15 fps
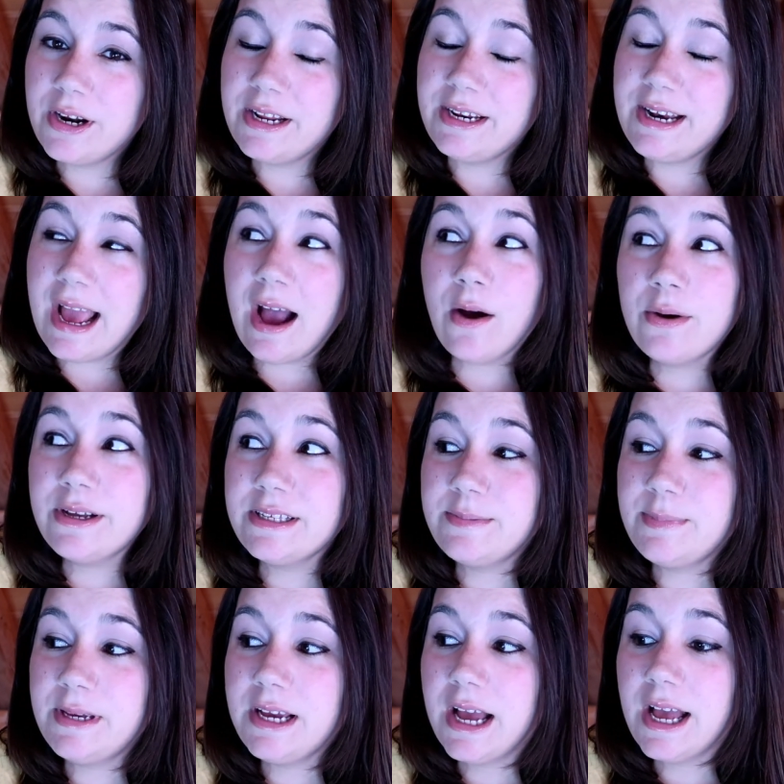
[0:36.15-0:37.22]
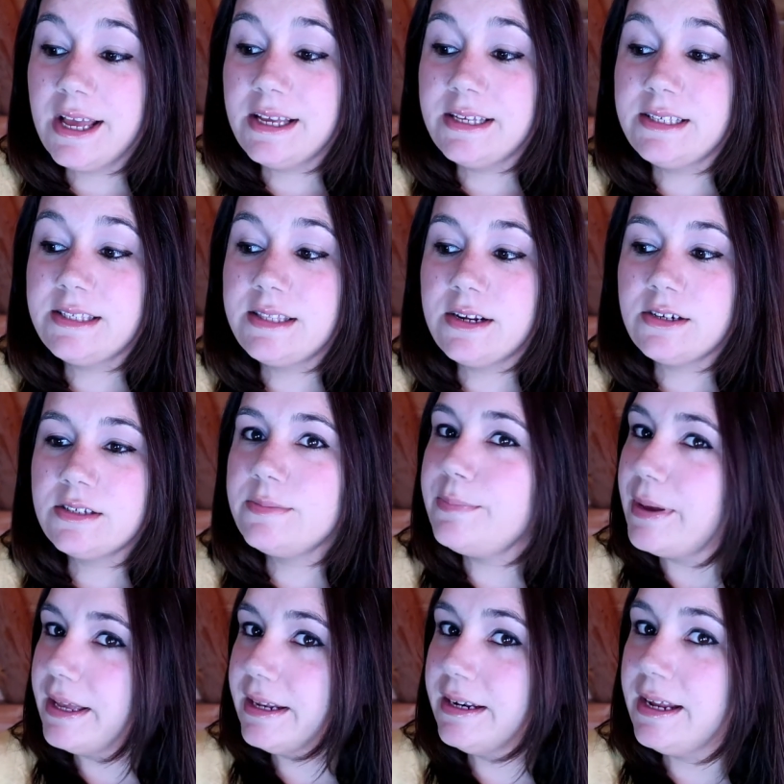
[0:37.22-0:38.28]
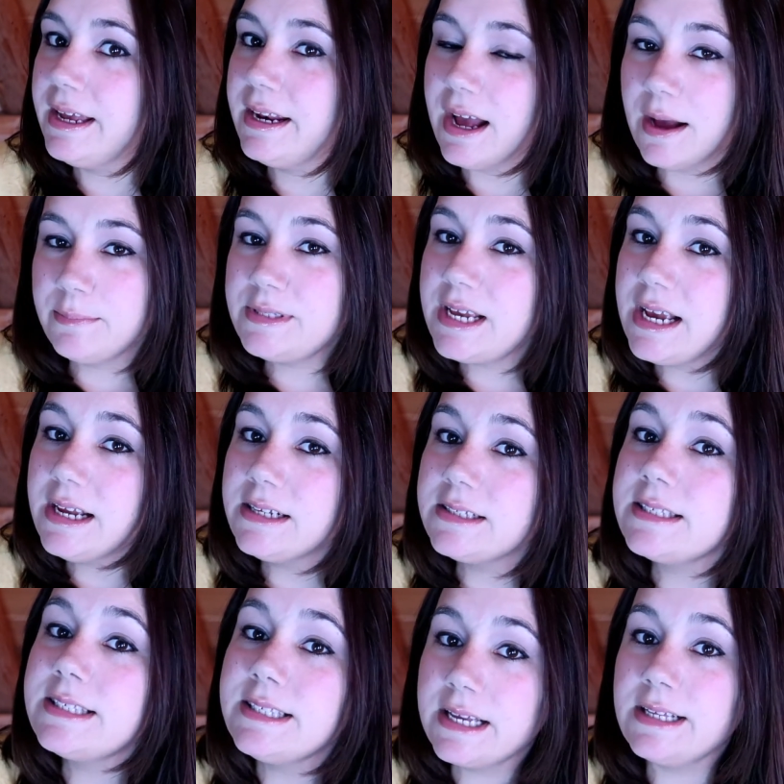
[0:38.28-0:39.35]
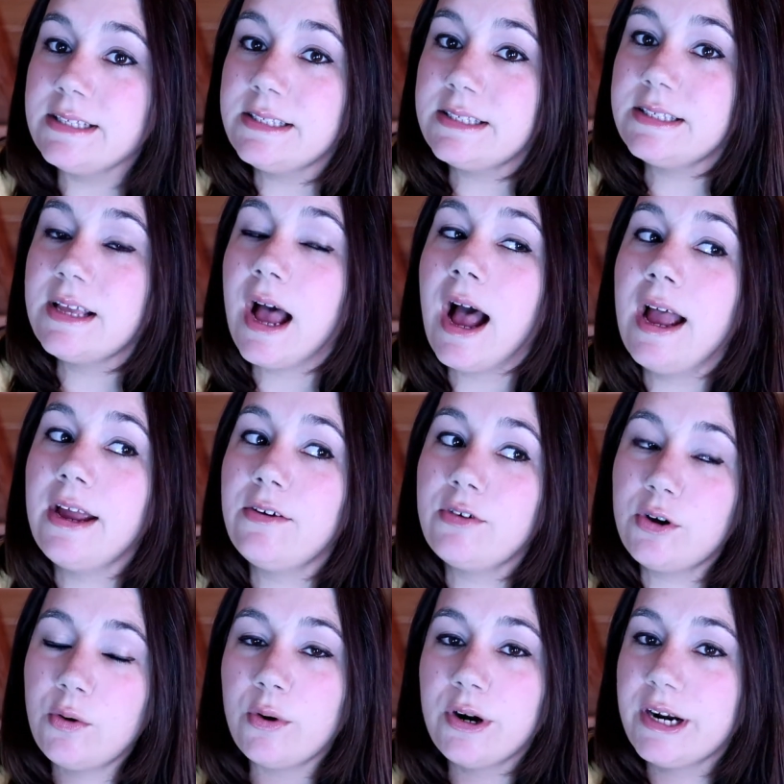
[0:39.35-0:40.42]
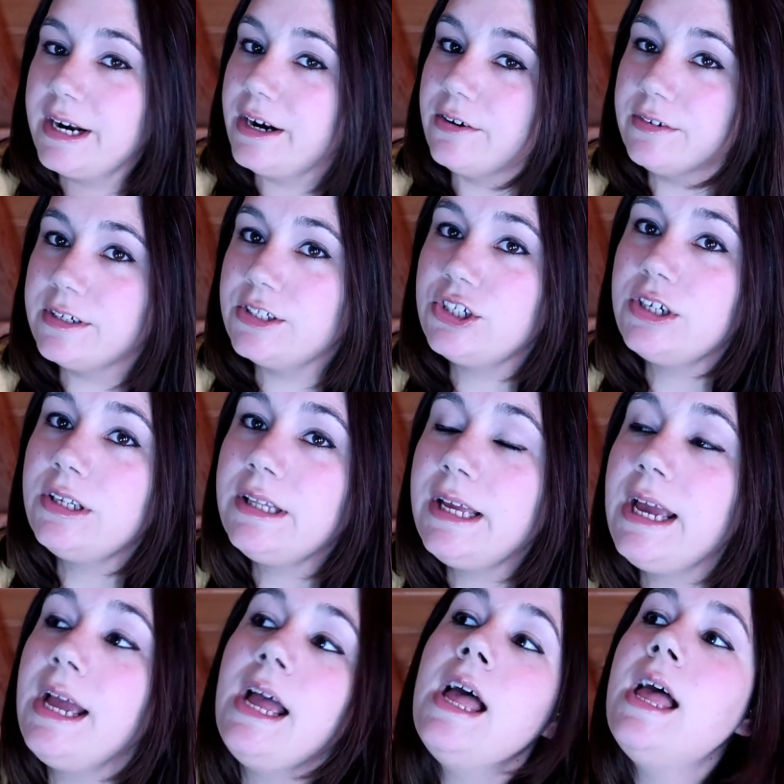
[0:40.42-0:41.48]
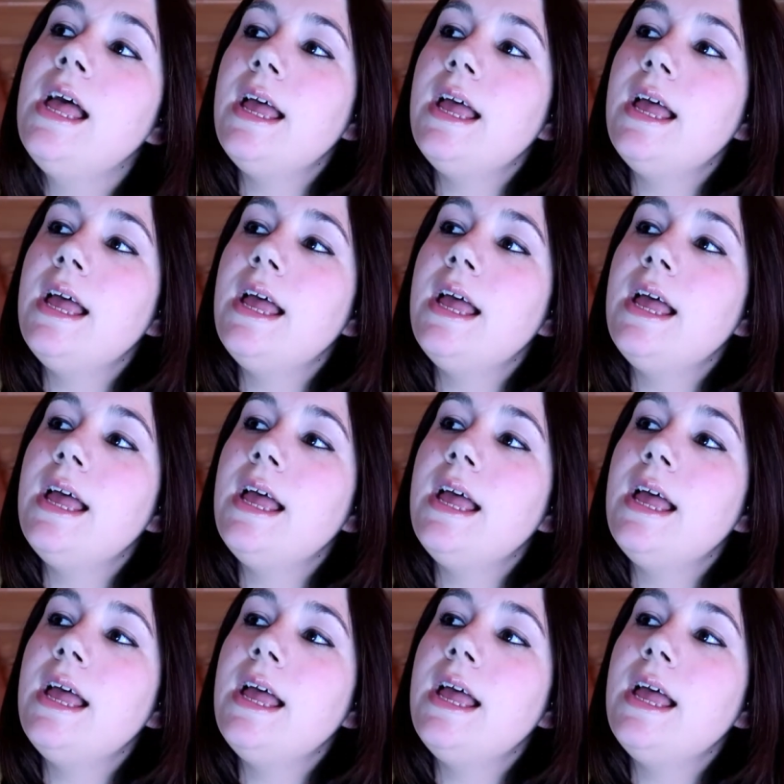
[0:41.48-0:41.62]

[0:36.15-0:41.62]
it now is because there's been an update since I recorded it originally,